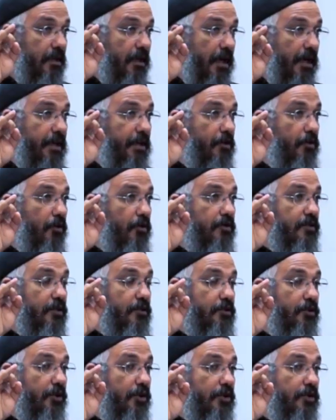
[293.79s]
And he calls the
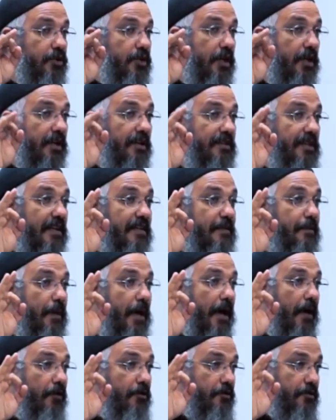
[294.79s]
church the
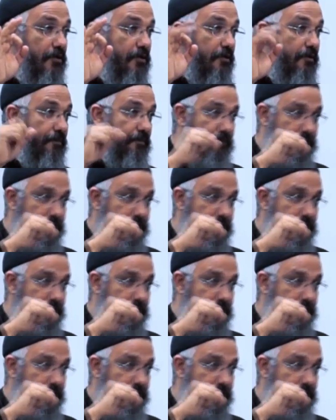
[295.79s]
spouse.